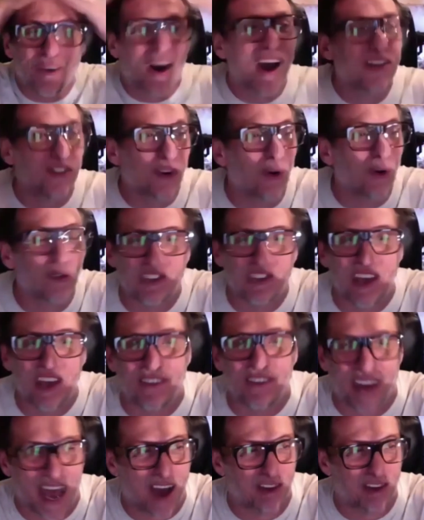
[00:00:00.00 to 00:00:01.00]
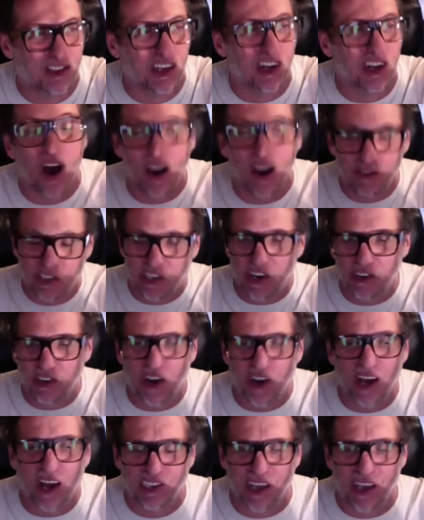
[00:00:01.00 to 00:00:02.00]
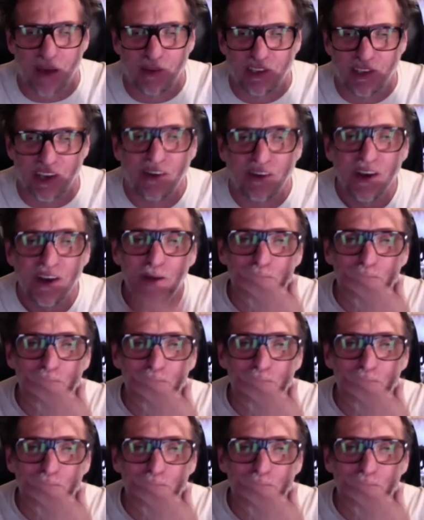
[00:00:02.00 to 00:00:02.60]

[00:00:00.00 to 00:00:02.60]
thought 7 hours was a lot. I was going to try and say,